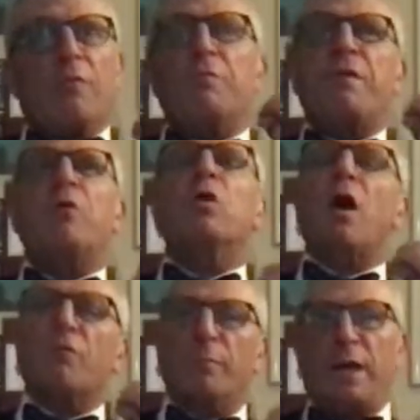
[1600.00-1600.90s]
federal
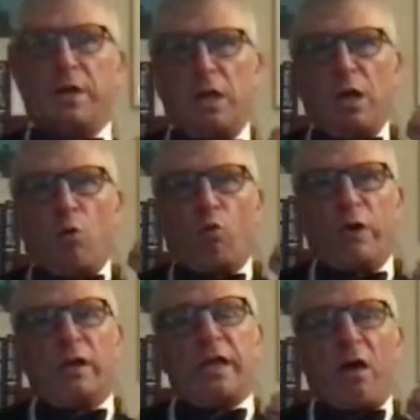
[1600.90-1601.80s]
government
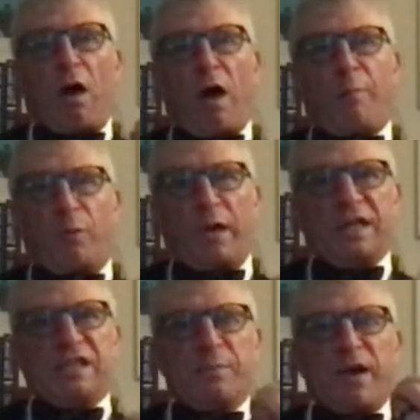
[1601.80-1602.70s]
really
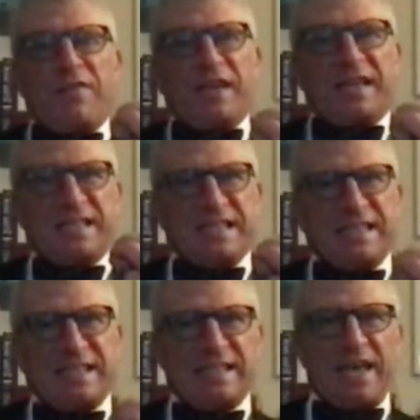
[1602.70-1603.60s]
operates by the
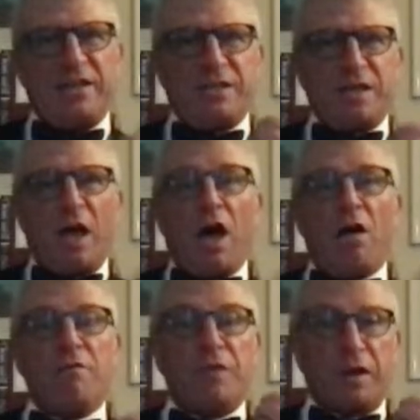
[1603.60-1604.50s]
consent
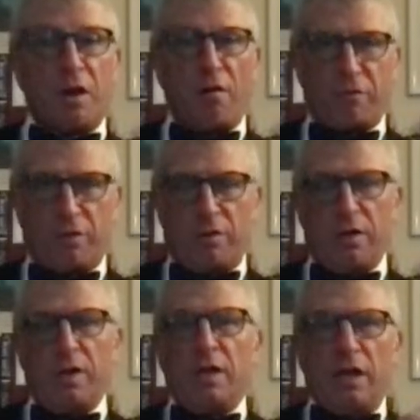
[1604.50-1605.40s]
of the
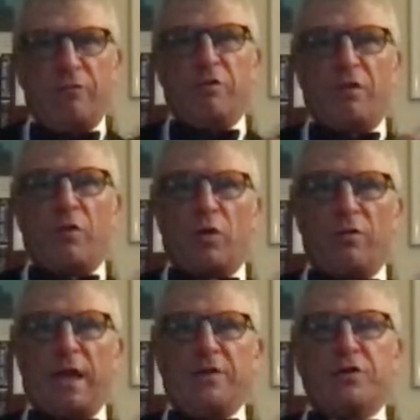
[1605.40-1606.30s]
governed, if you've ever heard
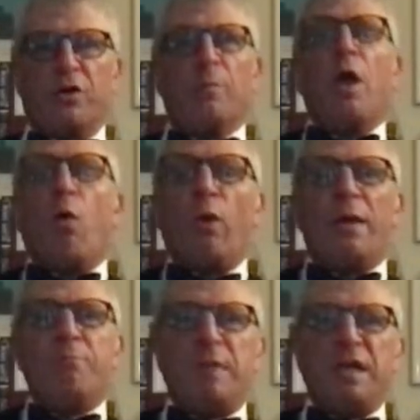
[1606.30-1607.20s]
that term. What
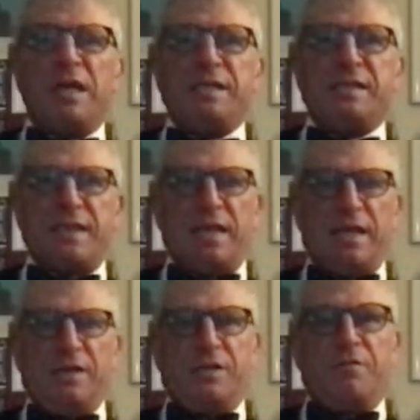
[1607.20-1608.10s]
it means
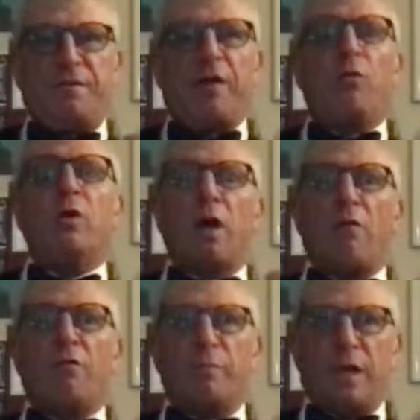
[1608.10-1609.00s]
is the federal
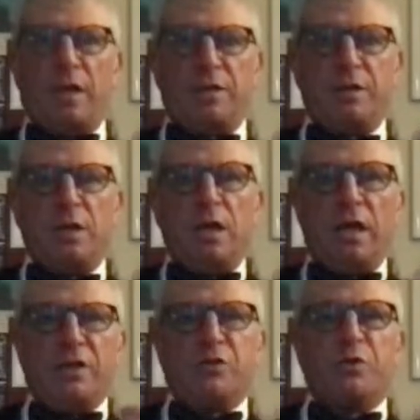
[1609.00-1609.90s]
government
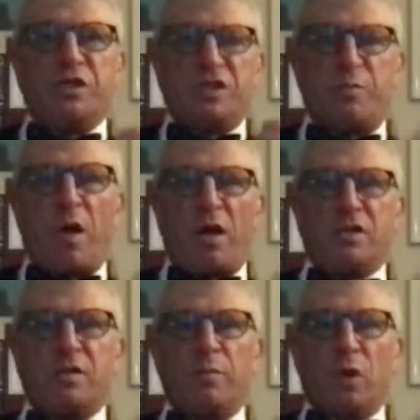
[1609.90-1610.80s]
is
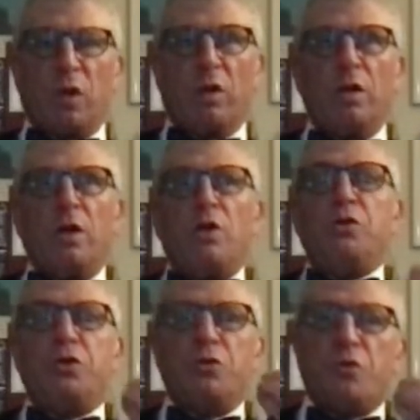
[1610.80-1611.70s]
responsible
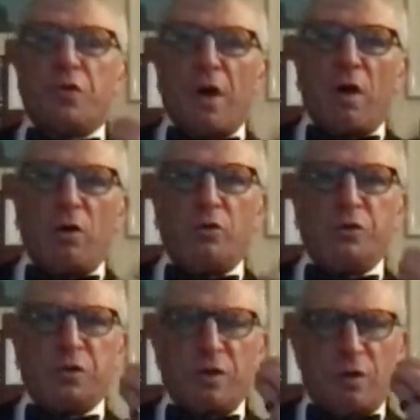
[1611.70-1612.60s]
to
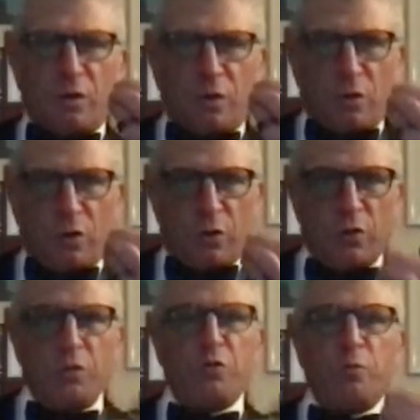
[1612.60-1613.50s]
those
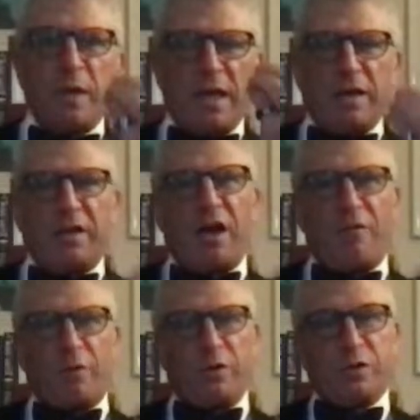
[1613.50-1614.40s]
whom it
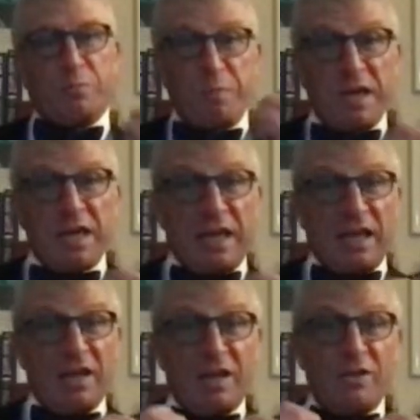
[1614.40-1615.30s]
governs,
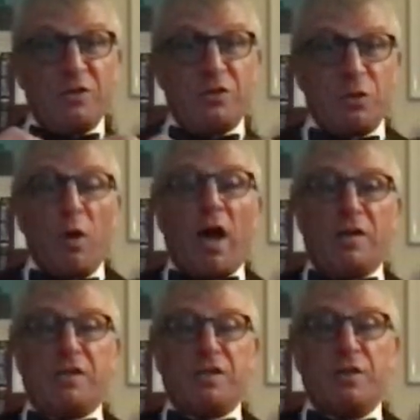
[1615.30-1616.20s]
meaning to
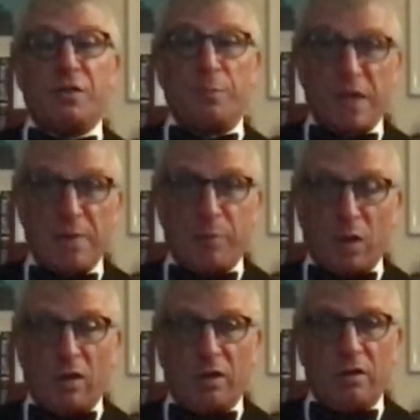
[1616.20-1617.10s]
us, the
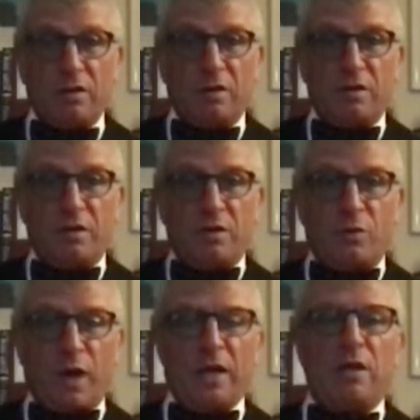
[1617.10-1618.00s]
people,
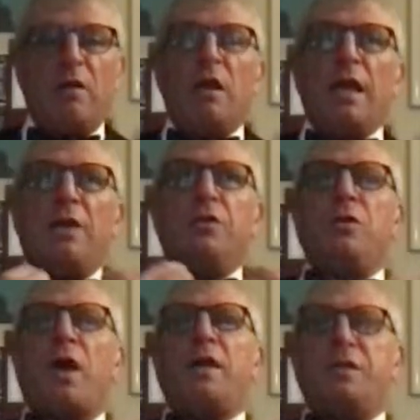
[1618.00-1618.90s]
right? In the
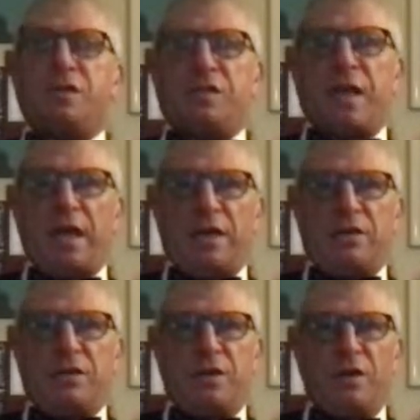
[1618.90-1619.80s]
United
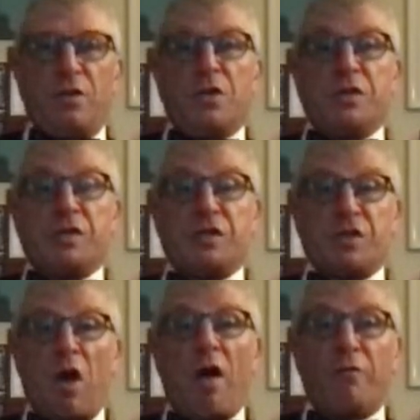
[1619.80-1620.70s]
States, the
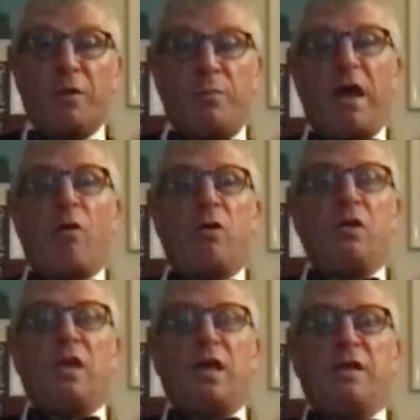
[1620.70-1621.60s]
sovereign power in the
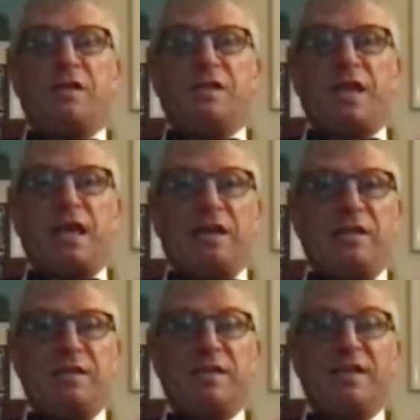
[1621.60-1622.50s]
United
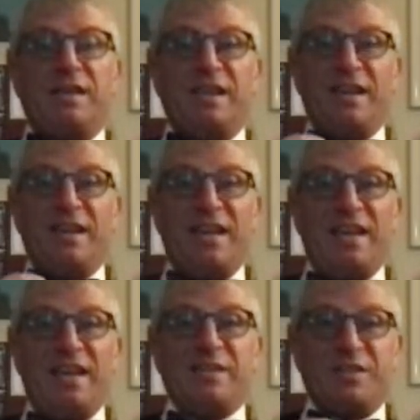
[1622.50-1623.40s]
States
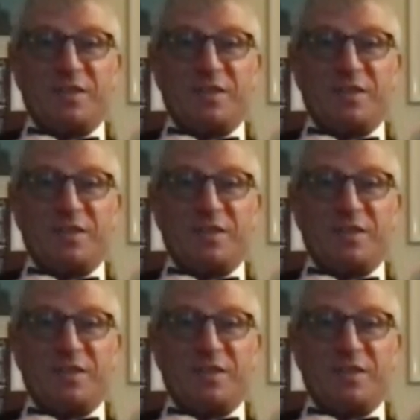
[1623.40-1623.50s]
is